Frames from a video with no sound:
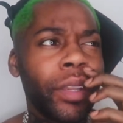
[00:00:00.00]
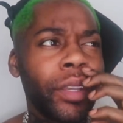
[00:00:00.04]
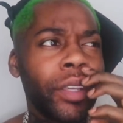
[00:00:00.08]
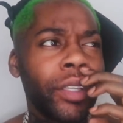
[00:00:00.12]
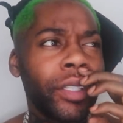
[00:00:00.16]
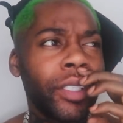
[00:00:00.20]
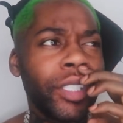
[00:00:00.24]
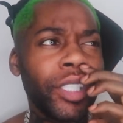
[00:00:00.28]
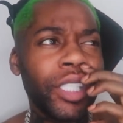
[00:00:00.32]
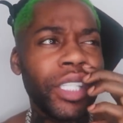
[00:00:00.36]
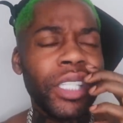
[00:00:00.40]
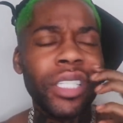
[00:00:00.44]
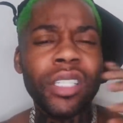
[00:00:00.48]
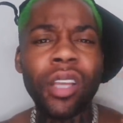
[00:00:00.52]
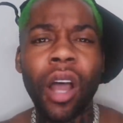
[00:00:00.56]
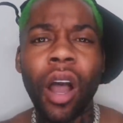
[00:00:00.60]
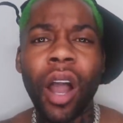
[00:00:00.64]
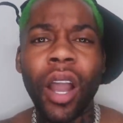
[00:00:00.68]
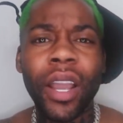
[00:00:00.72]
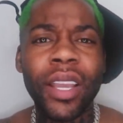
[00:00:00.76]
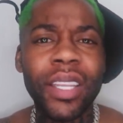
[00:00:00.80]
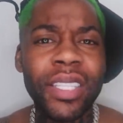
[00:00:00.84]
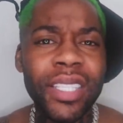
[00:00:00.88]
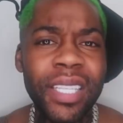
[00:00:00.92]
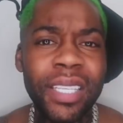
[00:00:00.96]
she
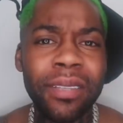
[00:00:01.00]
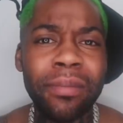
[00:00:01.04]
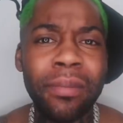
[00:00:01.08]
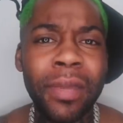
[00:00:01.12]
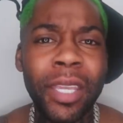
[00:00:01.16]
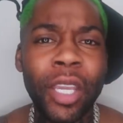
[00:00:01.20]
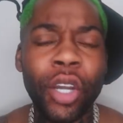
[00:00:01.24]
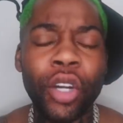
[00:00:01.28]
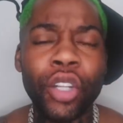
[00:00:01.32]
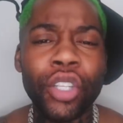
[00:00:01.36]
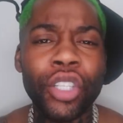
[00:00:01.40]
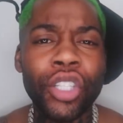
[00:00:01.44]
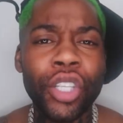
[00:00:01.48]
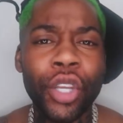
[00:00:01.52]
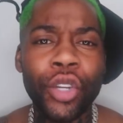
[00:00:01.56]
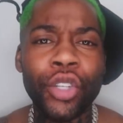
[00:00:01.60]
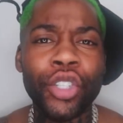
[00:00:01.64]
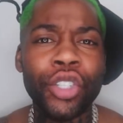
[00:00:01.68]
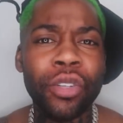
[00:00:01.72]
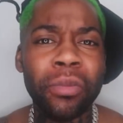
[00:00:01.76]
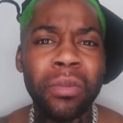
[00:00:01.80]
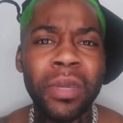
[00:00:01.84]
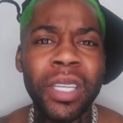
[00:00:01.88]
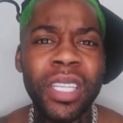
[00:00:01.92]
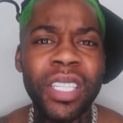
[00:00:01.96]
targeted me on
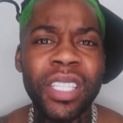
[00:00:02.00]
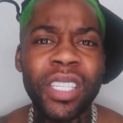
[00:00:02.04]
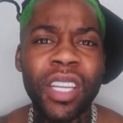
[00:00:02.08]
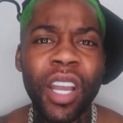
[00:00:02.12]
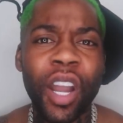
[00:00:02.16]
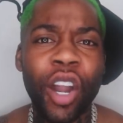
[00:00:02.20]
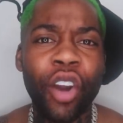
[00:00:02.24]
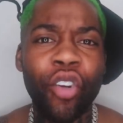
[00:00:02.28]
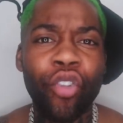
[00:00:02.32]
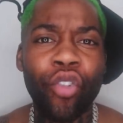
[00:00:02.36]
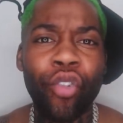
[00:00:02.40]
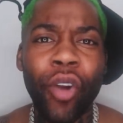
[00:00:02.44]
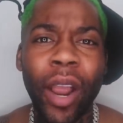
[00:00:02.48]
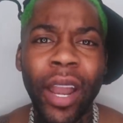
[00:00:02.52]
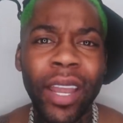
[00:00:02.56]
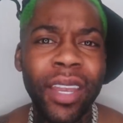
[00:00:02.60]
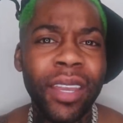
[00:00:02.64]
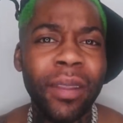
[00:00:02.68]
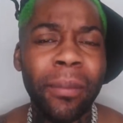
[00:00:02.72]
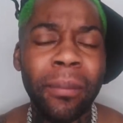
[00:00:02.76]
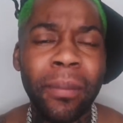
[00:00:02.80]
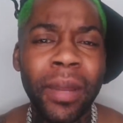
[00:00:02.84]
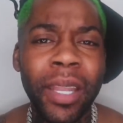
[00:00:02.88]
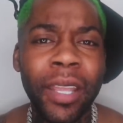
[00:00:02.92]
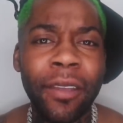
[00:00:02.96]
social media
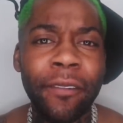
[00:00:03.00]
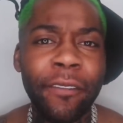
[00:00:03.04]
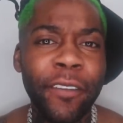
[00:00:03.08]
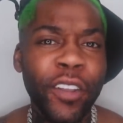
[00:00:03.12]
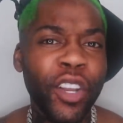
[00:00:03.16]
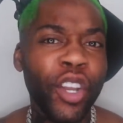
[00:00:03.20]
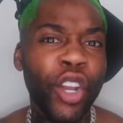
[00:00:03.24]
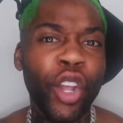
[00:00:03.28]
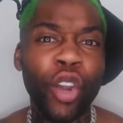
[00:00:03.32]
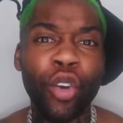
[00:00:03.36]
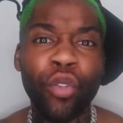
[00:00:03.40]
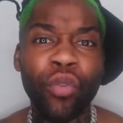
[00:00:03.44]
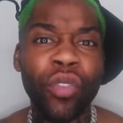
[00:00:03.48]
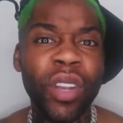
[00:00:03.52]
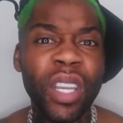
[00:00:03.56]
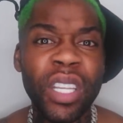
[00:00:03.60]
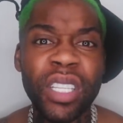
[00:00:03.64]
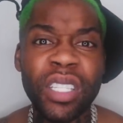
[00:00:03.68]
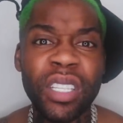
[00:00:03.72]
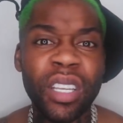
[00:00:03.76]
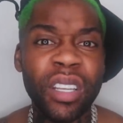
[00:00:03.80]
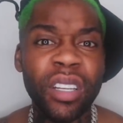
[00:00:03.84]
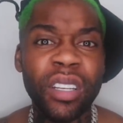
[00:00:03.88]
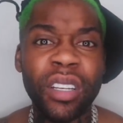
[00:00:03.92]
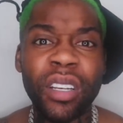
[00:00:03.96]
randomly for no
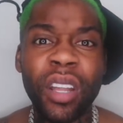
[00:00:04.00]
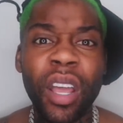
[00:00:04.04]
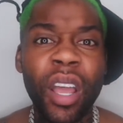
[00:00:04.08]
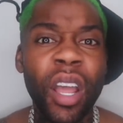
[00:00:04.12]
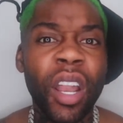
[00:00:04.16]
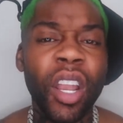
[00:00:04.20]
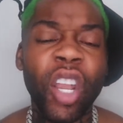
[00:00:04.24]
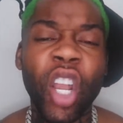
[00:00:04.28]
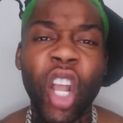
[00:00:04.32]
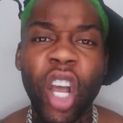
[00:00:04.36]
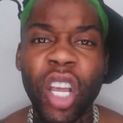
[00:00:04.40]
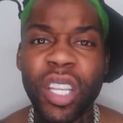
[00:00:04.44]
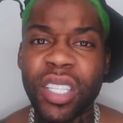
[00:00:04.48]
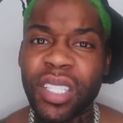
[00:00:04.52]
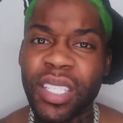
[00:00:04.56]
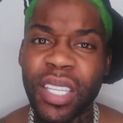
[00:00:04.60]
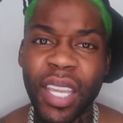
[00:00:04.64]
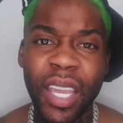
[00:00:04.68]
reason last